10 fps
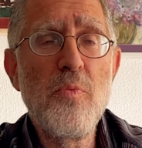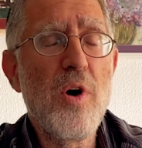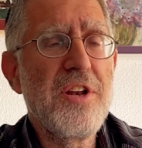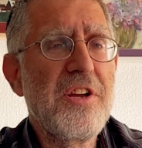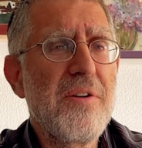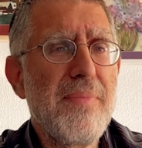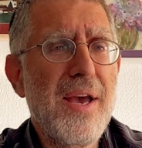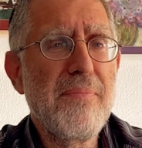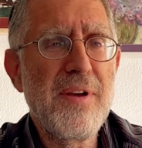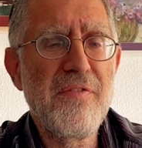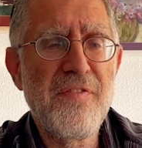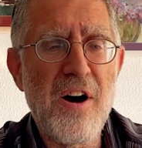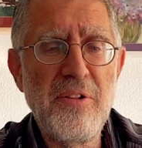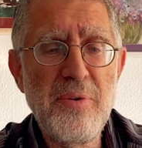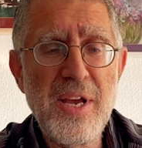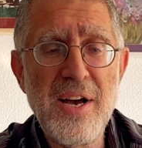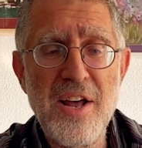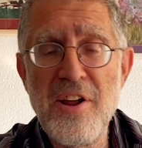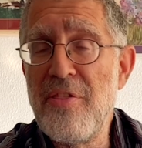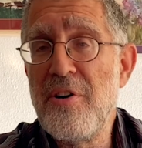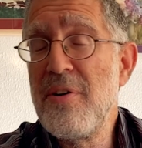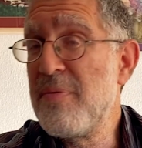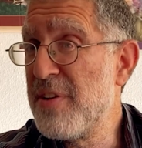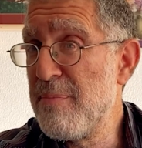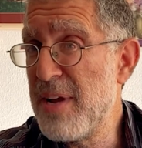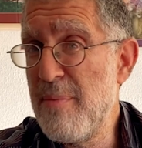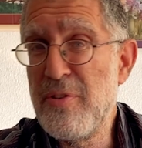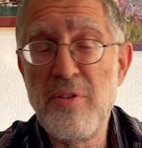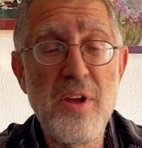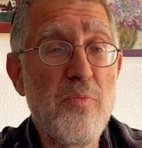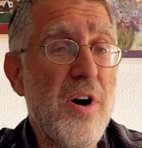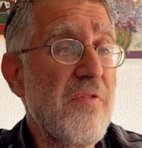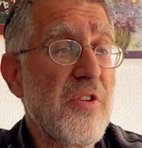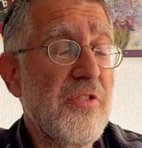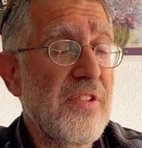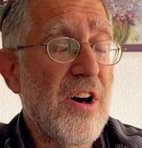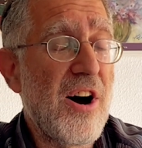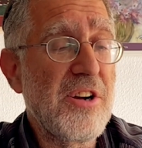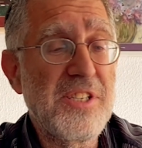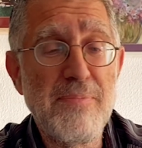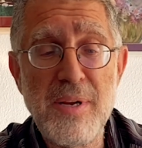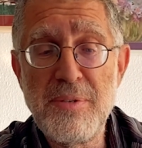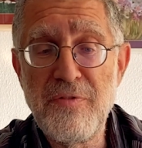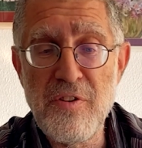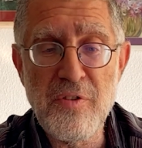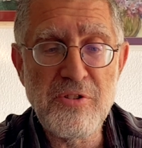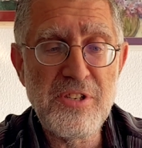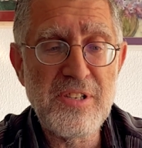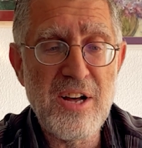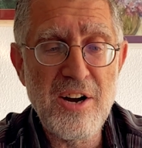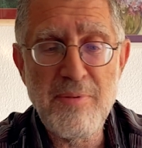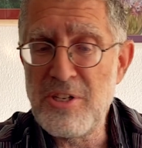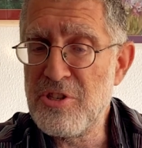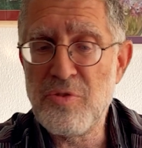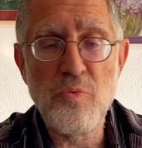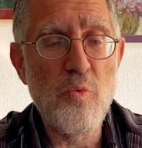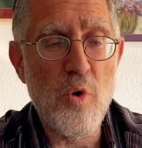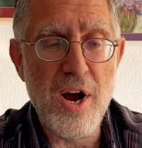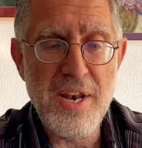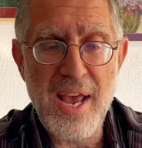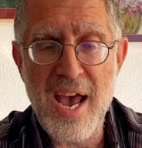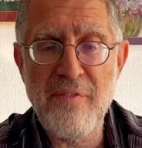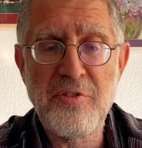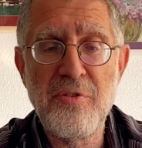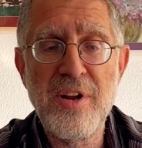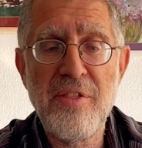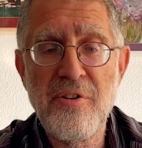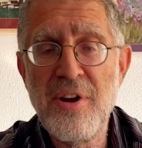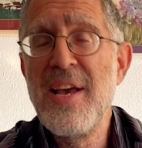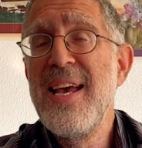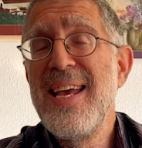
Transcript: one commandment following another, sometimes only one verse long, sometimes a few verses long, but it's just one after another.